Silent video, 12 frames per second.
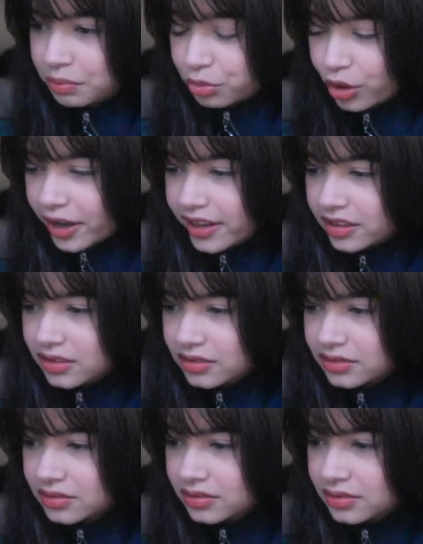Break.
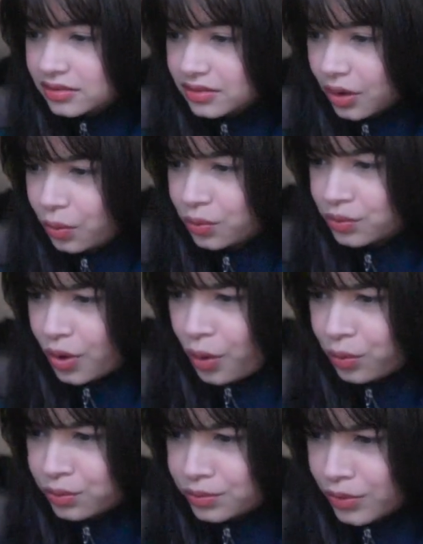Oh,
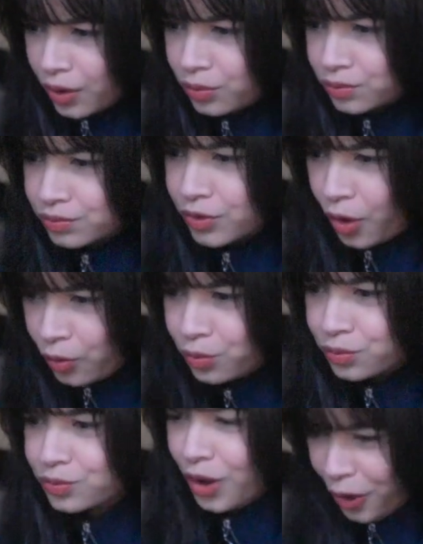oh. Oh, oh,
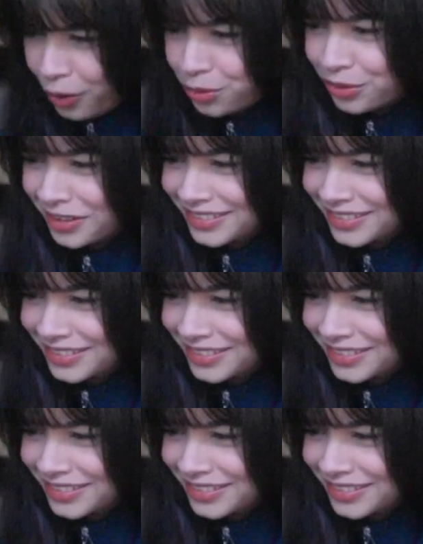oh!